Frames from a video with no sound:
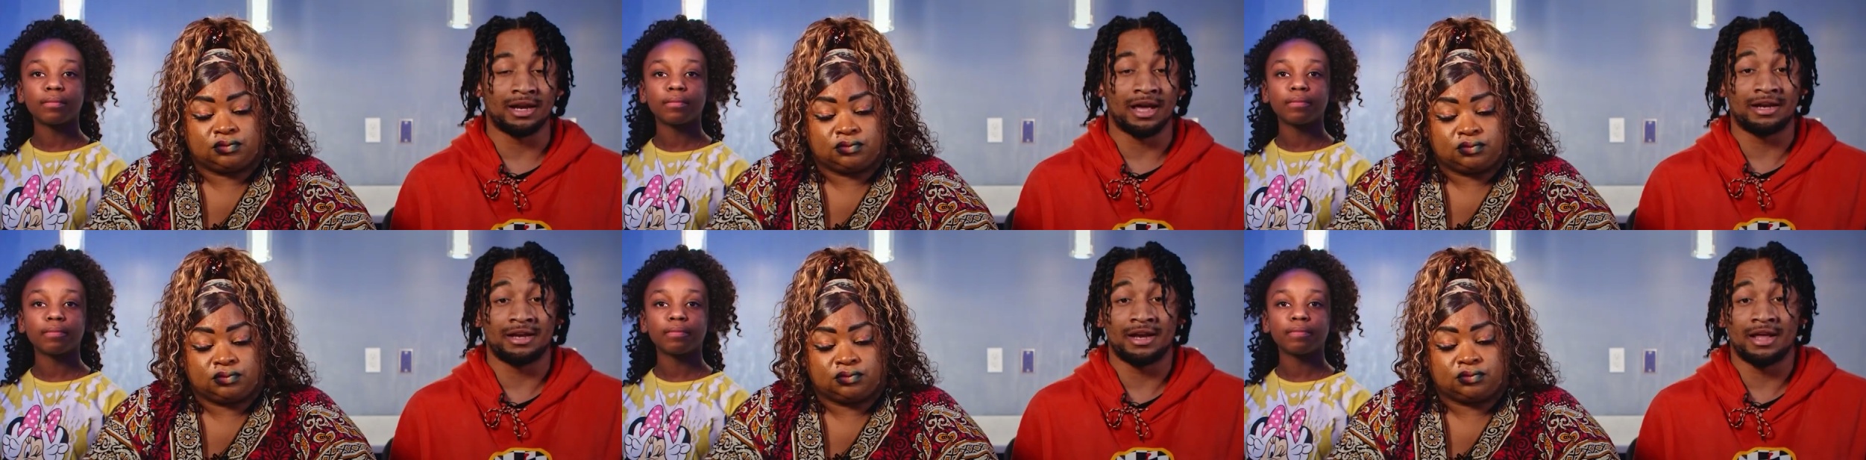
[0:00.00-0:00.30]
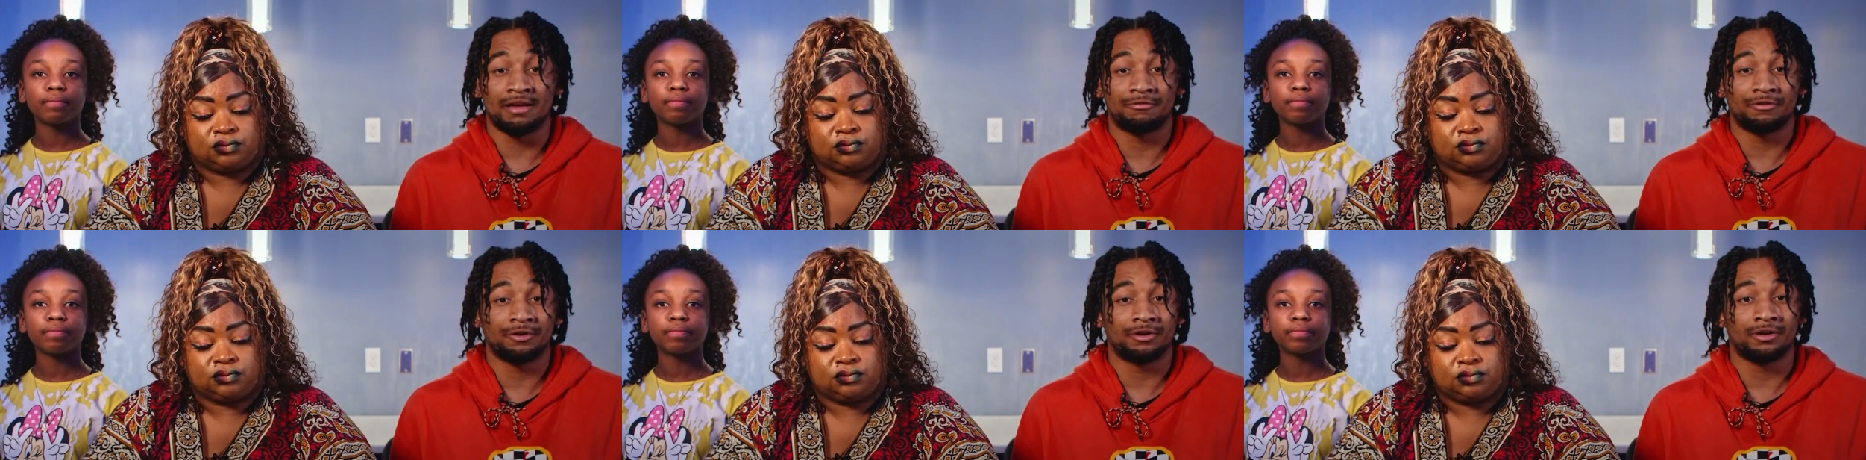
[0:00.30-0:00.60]
Speaker 1: I
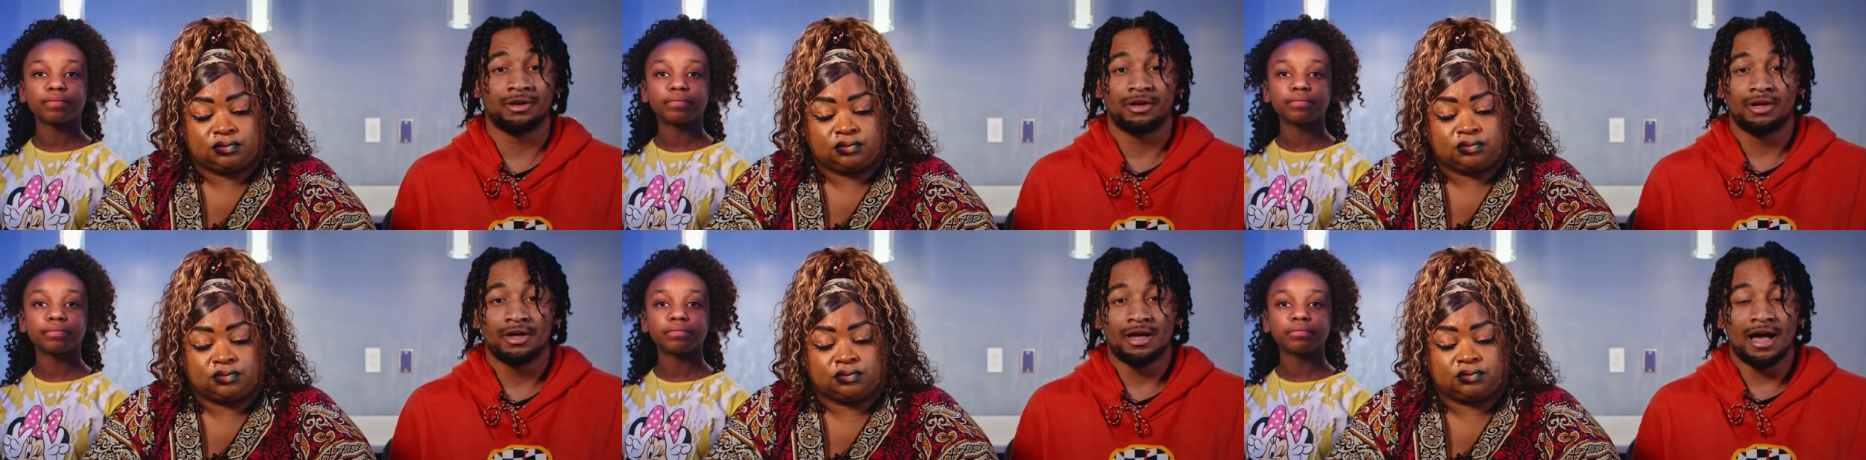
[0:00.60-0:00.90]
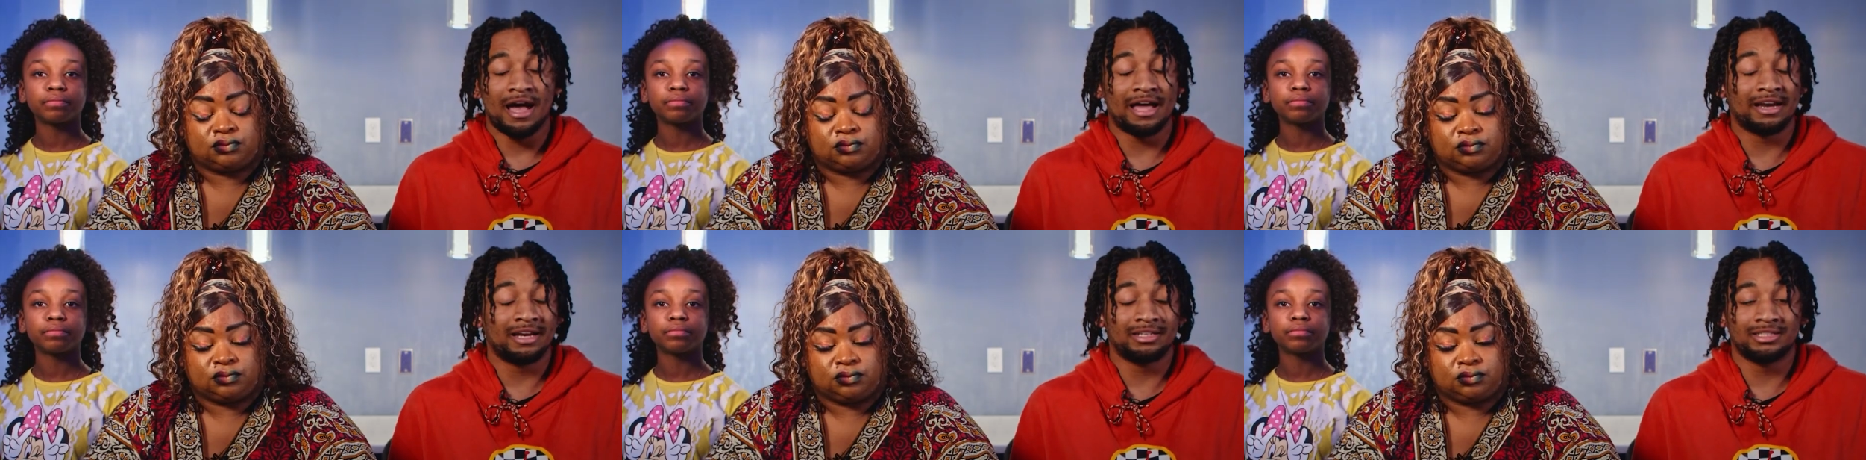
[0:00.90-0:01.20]
never,
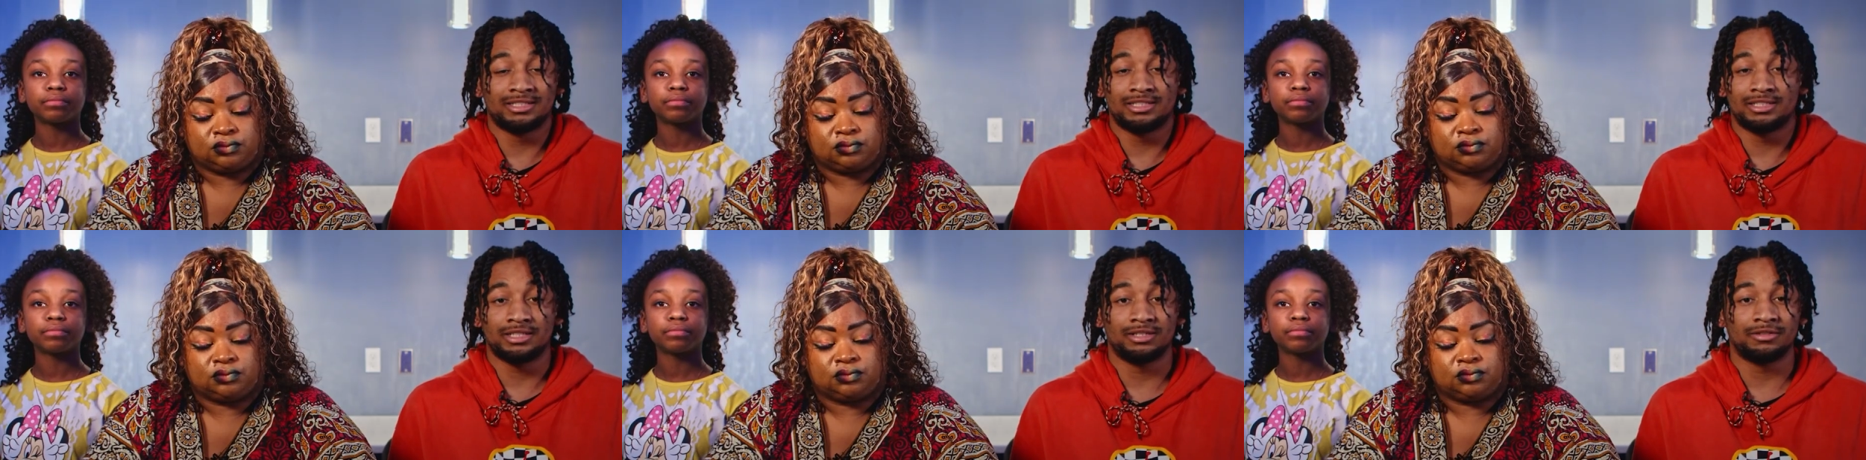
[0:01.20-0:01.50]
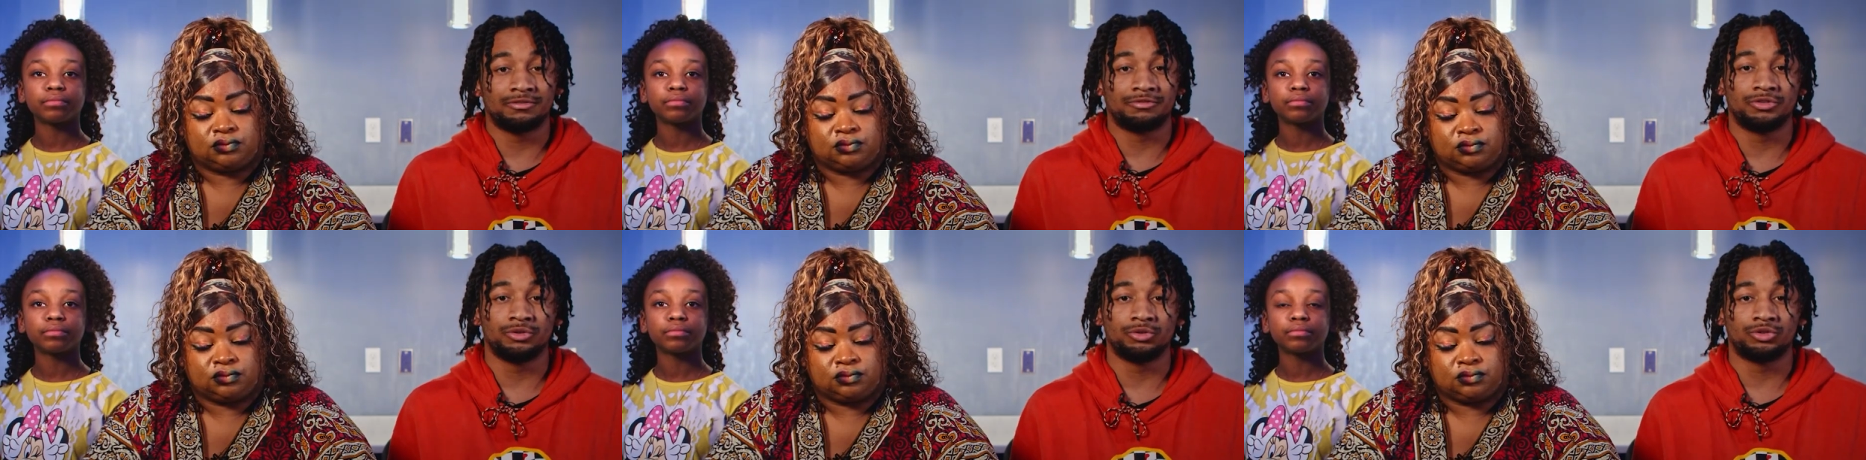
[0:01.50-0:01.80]
I didn't see a
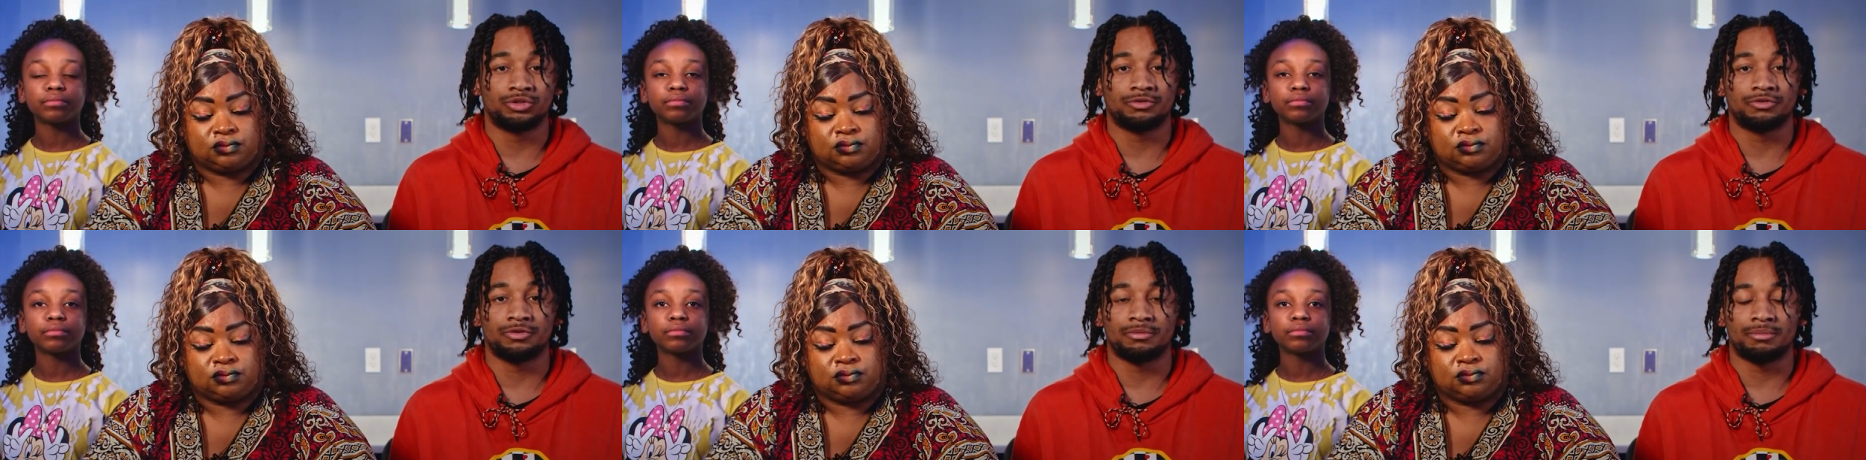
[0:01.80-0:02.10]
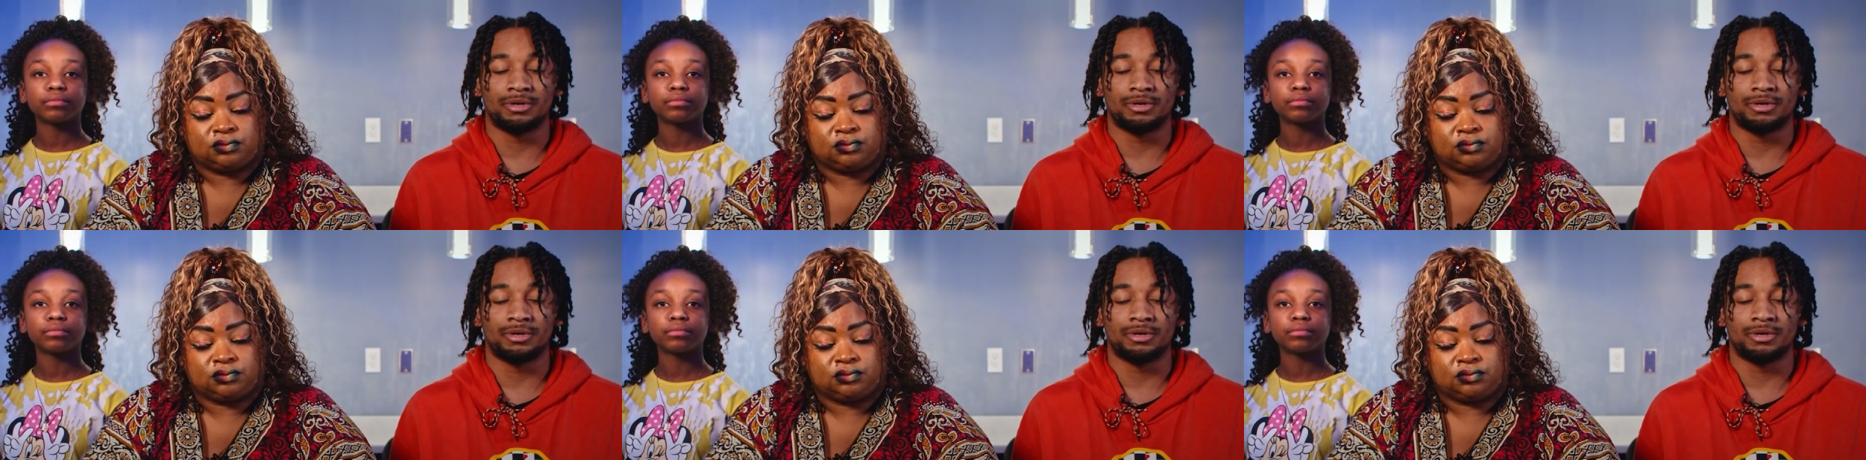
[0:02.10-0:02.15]
future for